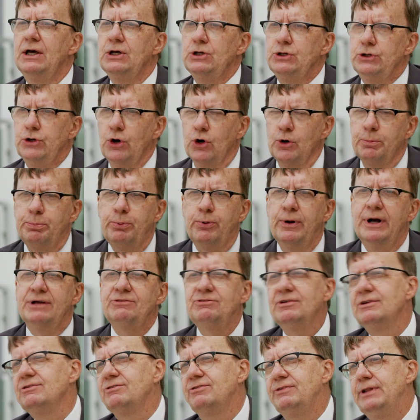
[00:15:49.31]
Your
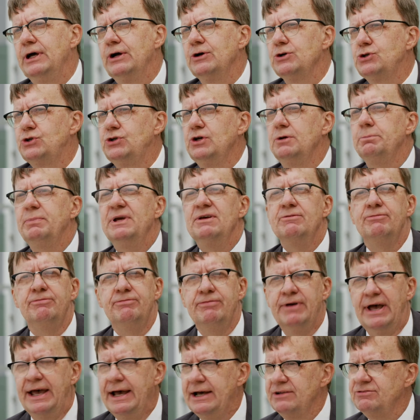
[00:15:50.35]
presence there should be
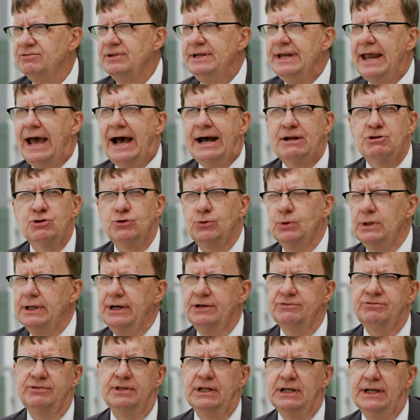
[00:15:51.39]
as natural
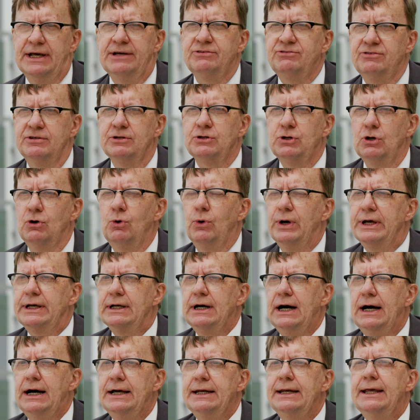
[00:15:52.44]
as the lesson going
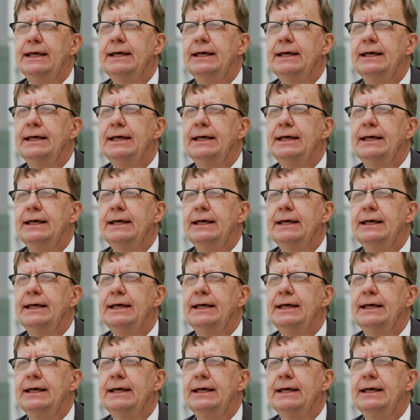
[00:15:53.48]
on